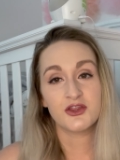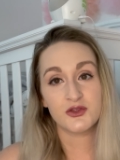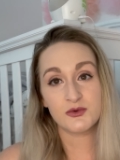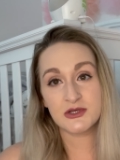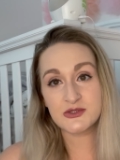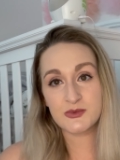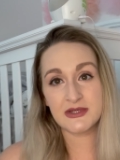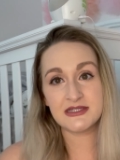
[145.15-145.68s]
There
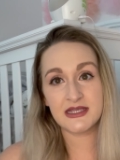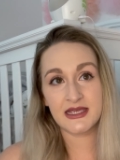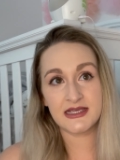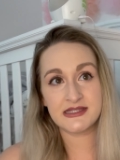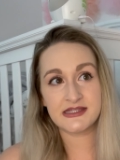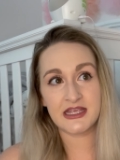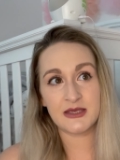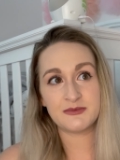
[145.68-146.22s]
was one day I
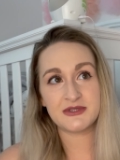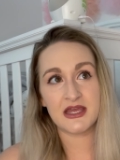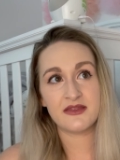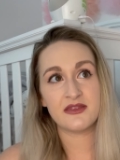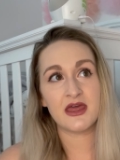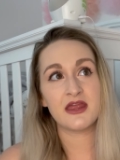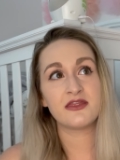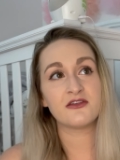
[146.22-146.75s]
skipped, and
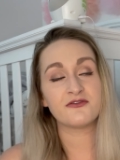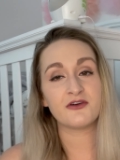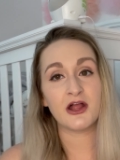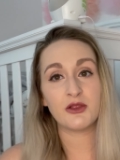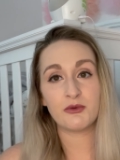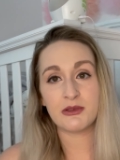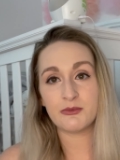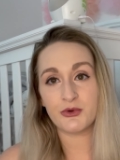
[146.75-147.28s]
then the
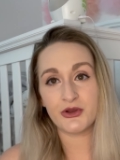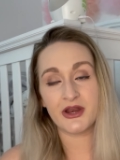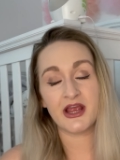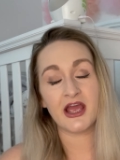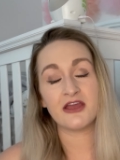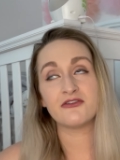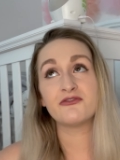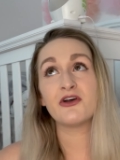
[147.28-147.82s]
following morning
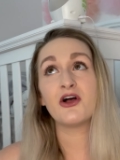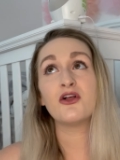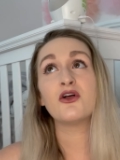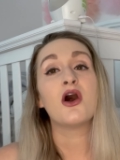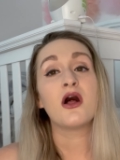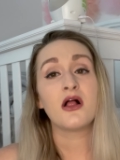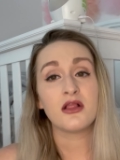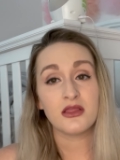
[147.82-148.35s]
I felt
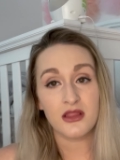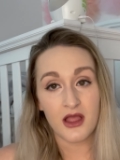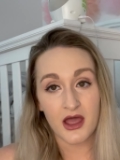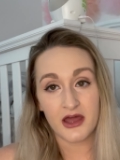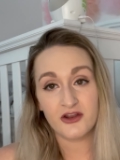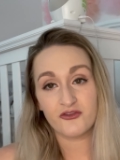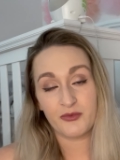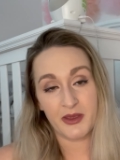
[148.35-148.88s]
a
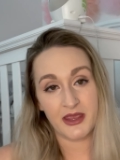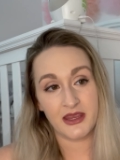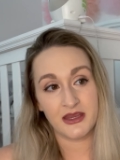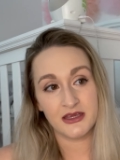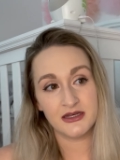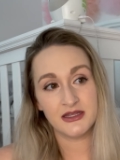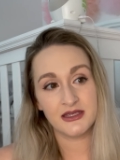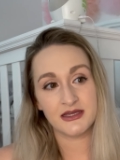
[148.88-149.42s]
lot of pain,